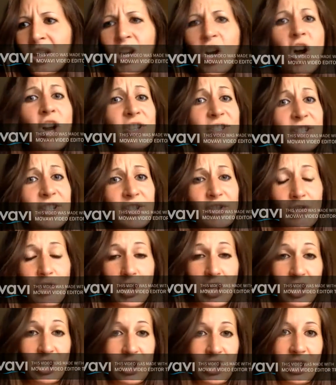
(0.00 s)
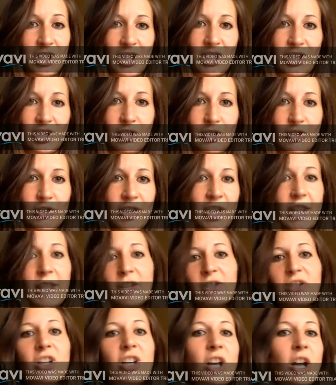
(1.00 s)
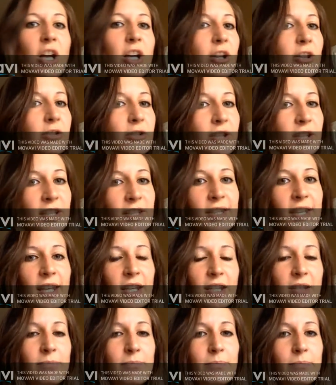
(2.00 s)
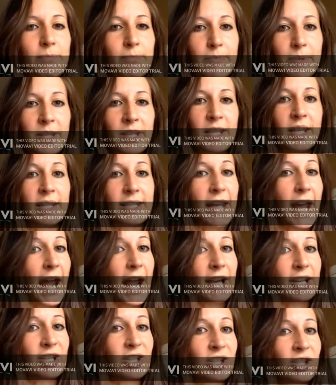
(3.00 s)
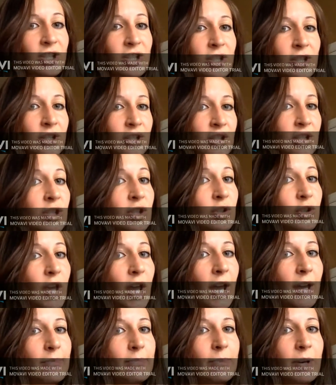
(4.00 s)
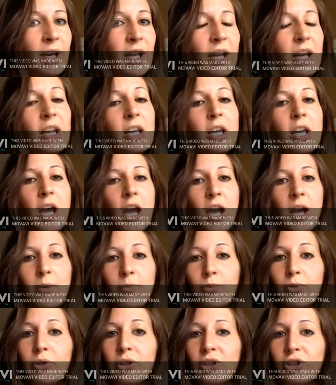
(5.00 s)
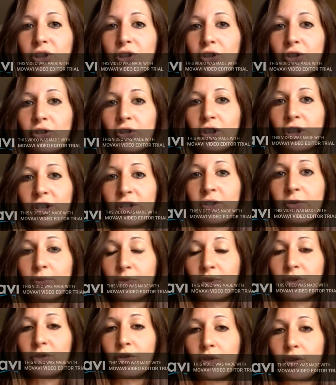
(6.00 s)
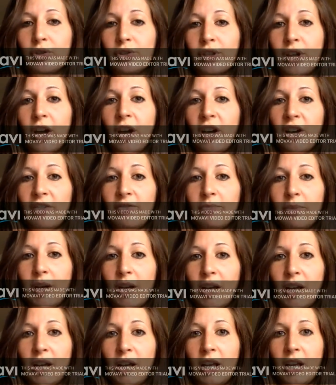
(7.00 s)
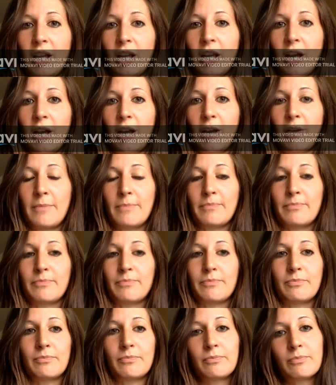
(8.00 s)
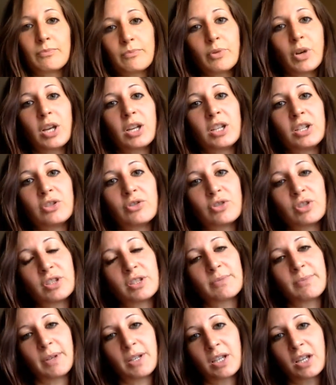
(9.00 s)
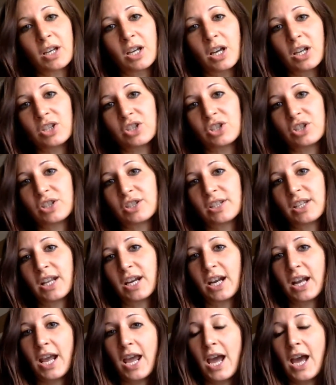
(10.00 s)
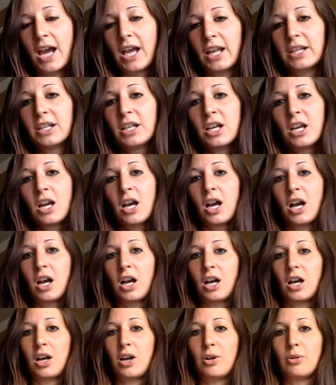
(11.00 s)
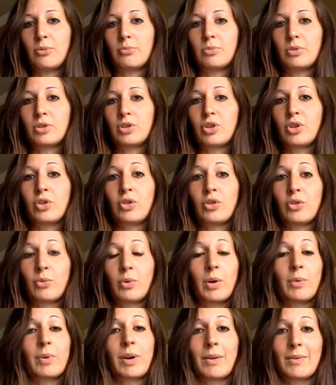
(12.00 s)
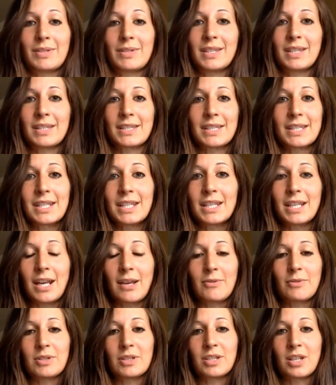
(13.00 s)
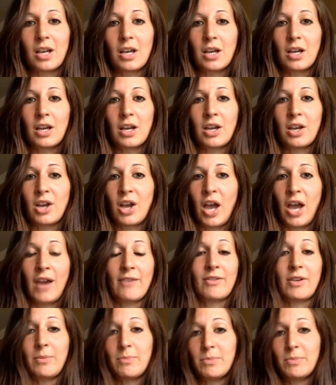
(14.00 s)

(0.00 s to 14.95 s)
concentration issues, and there's a lot of other things that can be attached to that, but I'm pretty sure it's a result of my brain injuries, my concussions that I had. The one when I was 16, I have